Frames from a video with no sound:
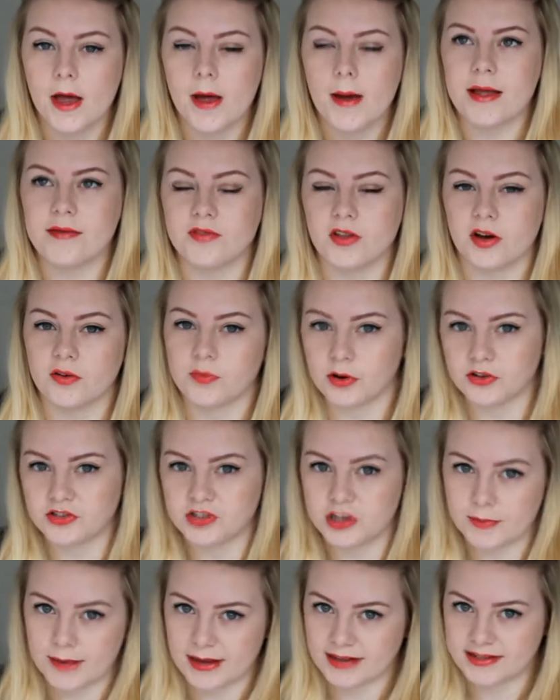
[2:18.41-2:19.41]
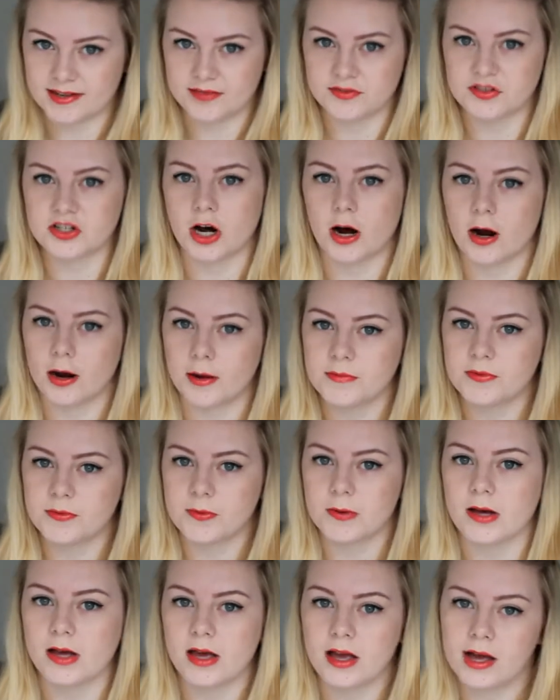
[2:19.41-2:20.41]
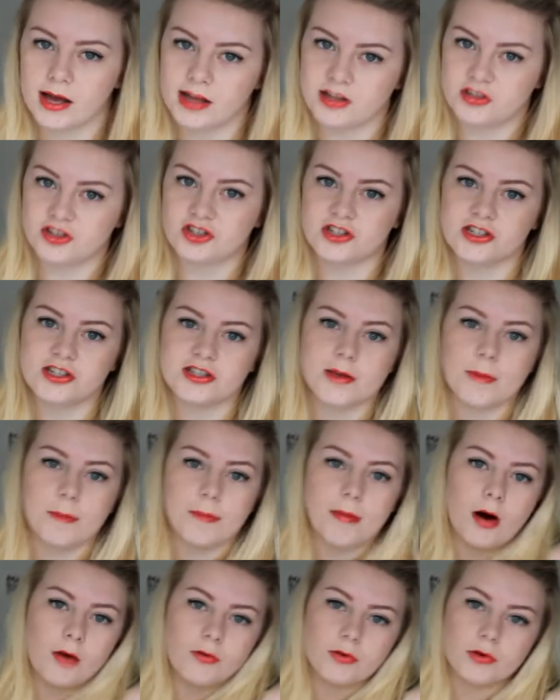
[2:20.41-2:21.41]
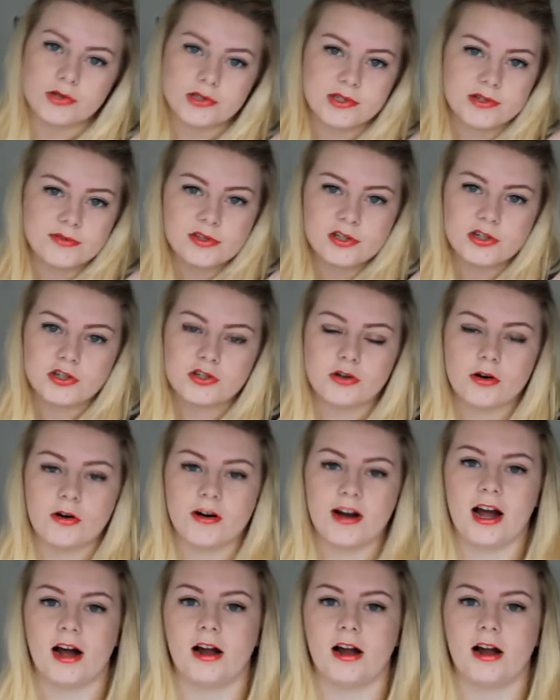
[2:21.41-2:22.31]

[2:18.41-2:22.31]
even though I've watched it about seven times, but it's just the morals of the story.